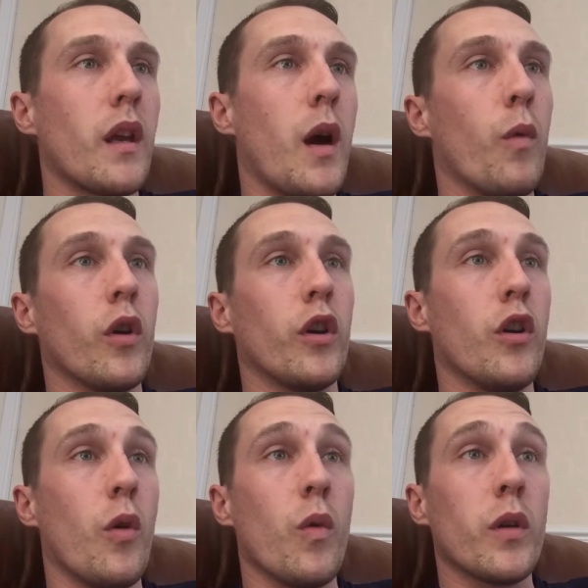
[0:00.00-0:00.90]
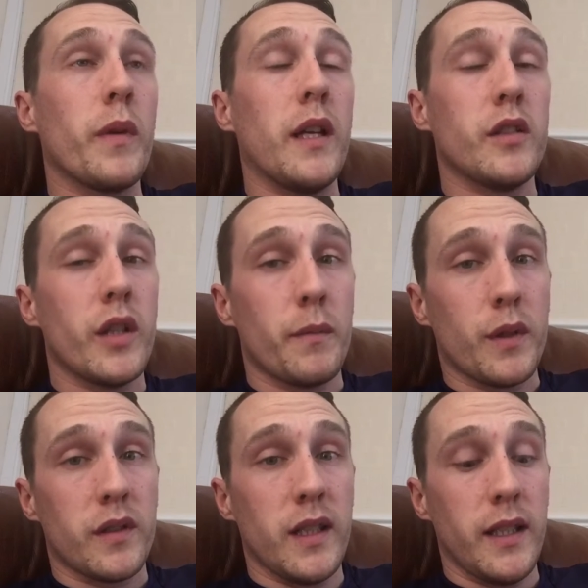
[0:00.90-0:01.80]
I want to go, I want to play in
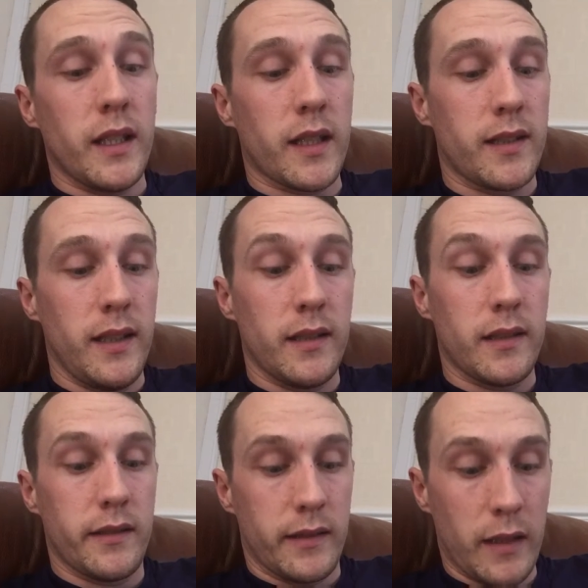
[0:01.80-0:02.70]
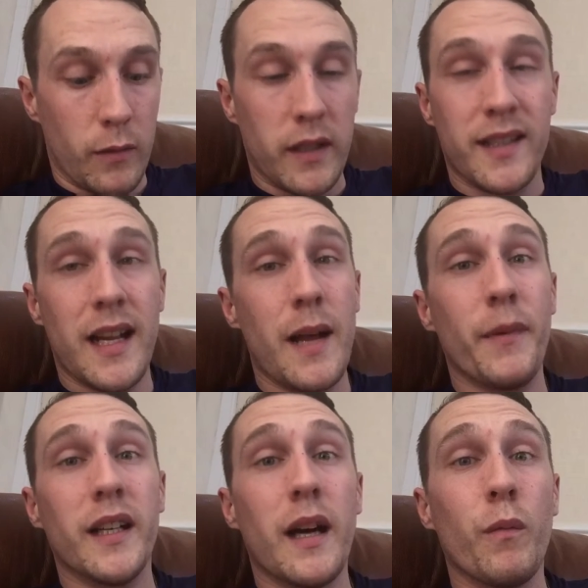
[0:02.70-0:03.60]
Champions League next season. Now the
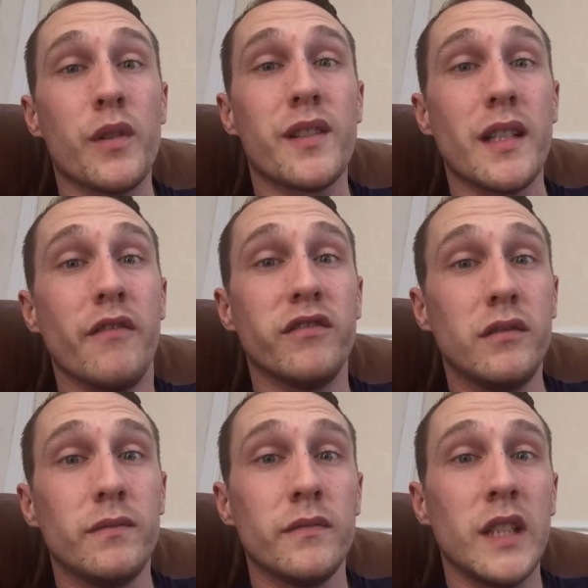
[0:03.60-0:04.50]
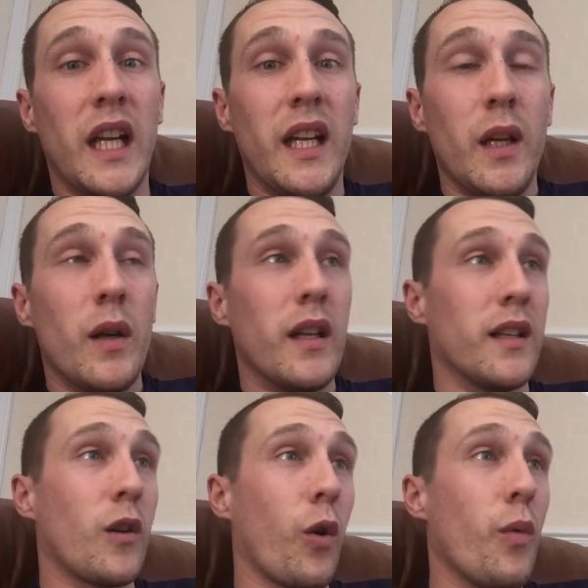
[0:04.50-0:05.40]
timing of that was dreadful. A
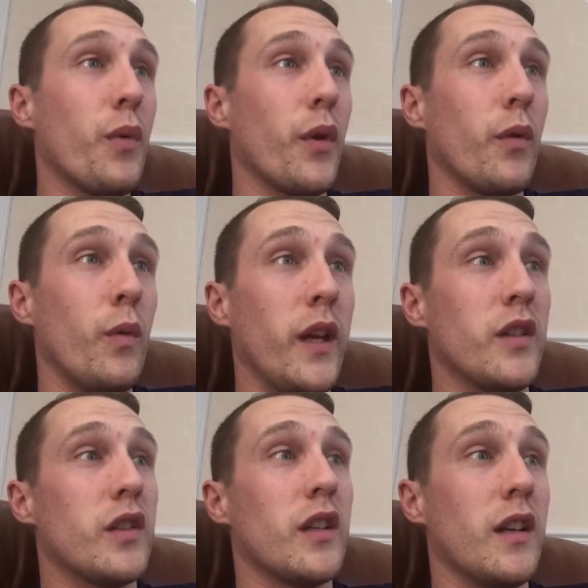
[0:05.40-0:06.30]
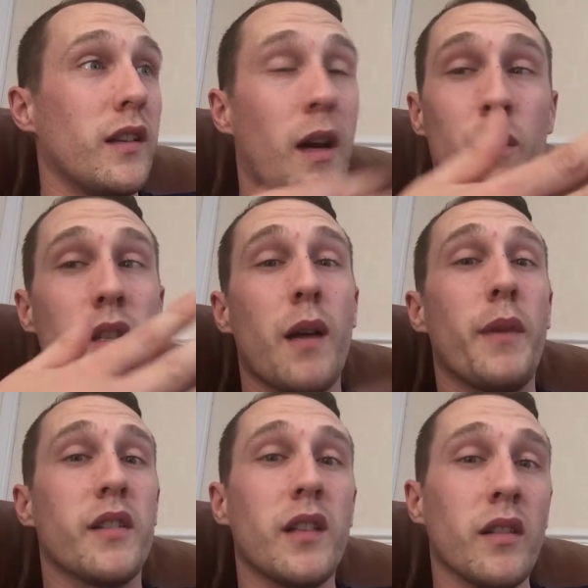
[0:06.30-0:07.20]
club which that was our
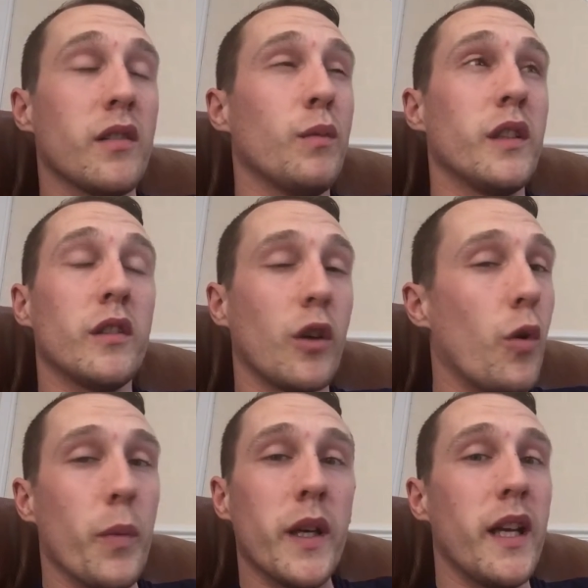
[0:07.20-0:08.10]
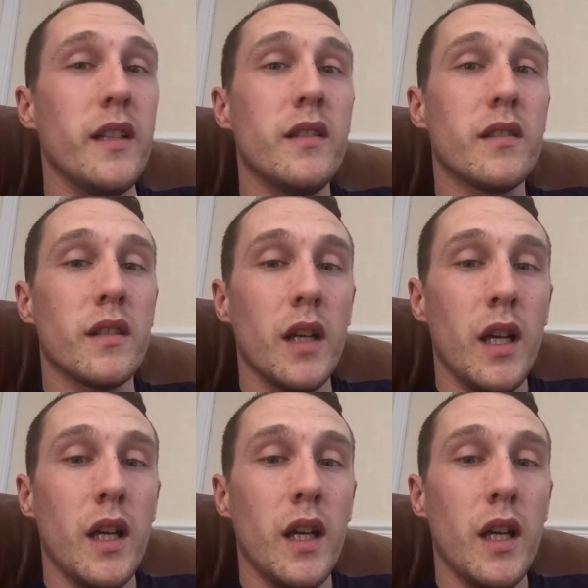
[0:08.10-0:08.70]
best chance of winning a cup in ages.